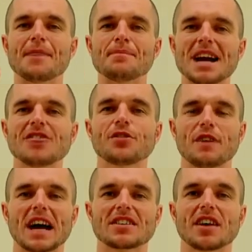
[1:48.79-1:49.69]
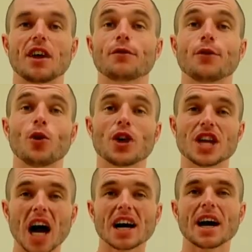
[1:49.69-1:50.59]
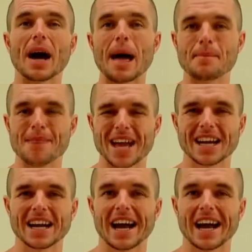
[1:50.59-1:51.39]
major factor for younger men